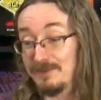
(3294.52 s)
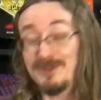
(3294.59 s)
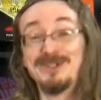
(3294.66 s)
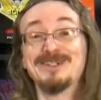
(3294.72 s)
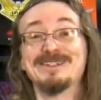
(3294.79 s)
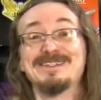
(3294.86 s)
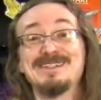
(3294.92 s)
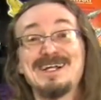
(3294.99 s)

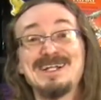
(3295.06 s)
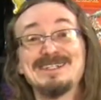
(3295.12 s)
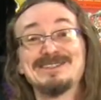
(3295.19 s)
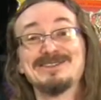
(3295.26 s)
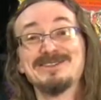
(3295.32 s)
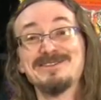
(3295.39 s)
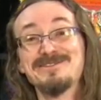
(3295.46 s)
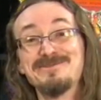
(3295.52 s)
really
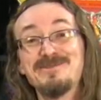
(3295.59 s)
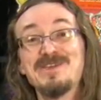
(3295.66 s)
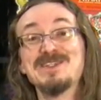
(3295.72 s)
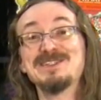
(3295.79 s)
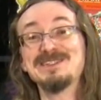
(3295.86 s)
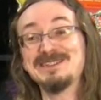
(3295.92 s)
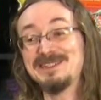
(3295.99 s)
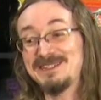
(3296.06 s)
nice sort of
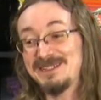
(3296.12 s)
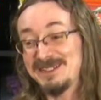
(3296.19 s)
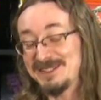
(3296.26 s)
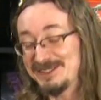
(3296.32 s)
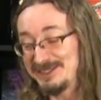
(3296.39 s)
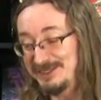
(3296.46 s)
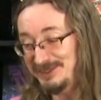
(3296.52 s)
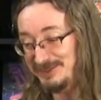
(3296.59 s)
fizzy, uh,
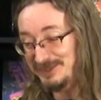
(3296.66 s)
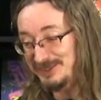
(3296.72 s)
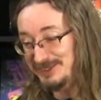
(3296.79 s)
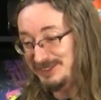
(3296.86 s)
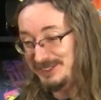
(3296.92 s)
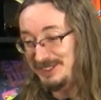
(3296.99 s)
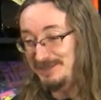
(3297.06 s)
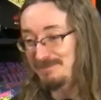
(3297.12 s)

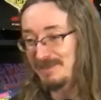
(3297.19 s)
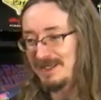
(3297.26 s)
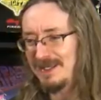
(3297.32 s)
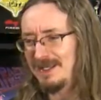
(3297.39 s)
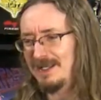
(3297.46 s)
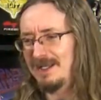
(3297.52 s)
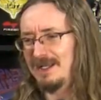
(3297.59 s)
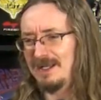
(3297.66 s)
citrusy,
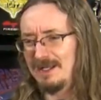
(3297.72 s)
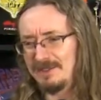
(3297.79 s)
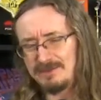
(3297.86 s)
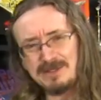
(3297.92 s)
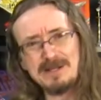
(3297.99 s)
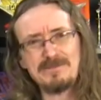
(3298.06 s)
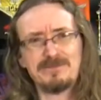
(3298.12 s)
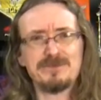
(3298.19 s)
uh,
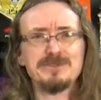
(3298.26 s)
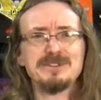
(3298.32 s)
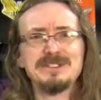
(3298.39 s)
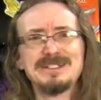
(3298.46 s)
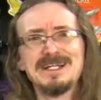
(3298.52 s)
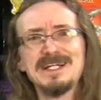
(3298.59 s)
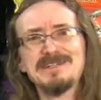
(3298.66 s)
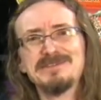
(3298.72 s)

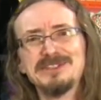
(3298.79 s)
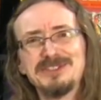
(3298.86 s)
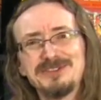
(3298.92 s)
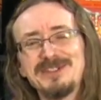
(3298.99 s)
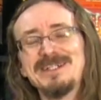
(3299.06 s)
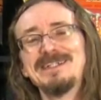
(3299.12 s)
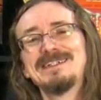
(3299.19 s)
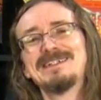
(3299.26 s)
grapefruity kind of a
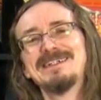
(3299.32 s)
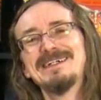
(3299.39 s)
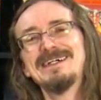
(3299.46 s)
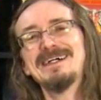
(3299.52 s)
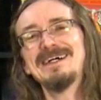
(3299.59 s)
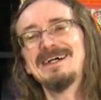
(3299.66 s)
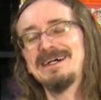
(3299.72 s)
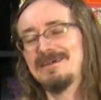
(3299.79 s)
drink.
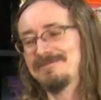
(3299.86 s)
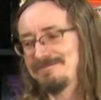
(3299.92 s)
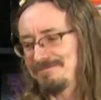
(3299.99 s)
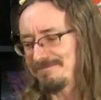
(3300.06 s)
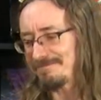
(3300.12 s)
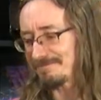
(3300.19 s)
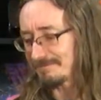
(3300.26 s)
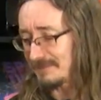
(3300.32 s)
Uh,
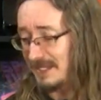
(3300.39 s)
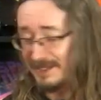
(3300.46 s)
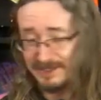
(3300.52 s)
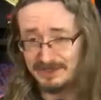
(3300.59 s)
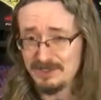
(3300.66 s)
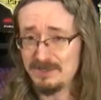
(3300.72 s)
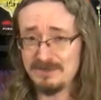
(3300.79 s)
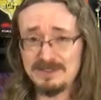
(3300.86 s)
I'm going
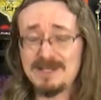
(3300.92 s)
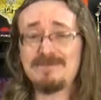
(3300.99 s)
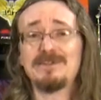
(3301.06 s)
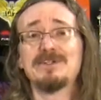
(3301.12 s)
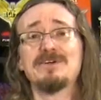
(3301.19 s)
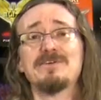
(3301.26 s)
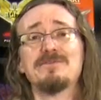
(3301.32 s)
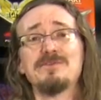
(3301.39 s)
to go
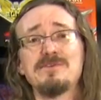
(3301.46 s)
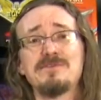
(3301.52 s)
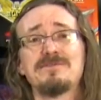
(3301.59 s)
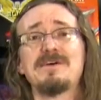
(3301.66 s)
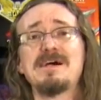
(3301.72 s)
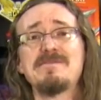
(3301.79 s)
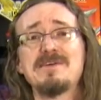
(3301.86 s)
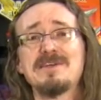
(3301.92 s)
definitely go full
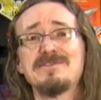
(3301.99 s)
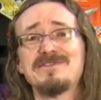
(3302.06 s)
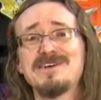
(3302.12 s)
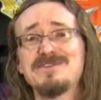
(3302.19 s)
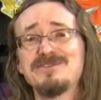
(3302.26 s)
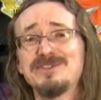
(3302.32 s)
five out of five